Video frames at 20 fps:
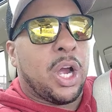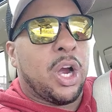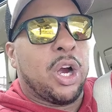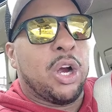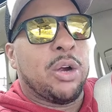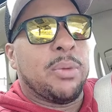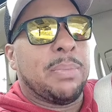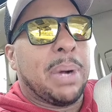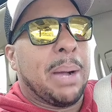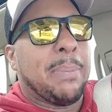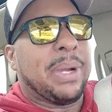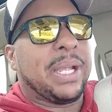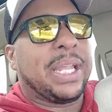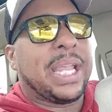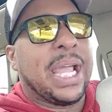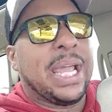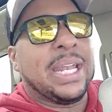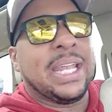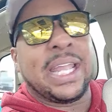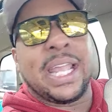Heard my
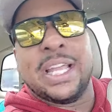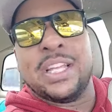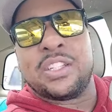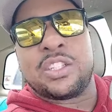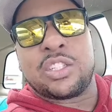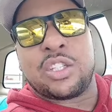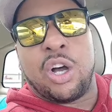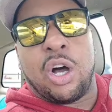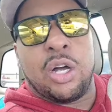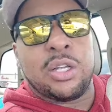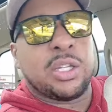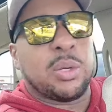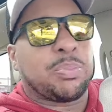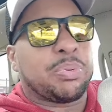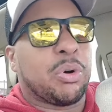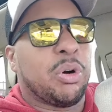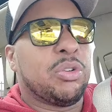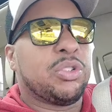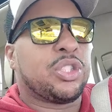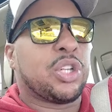mechanic installed the
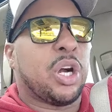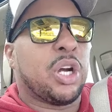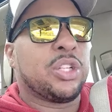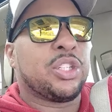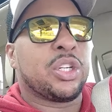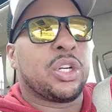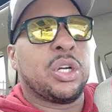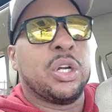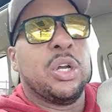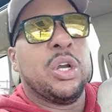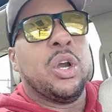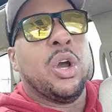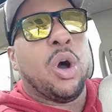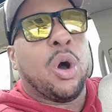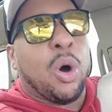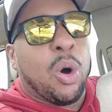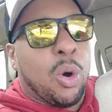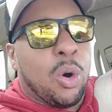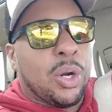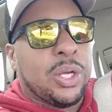Pro Charger
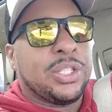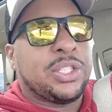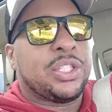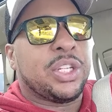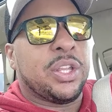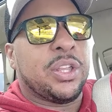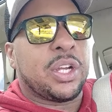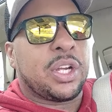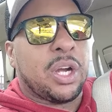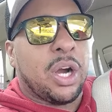onto the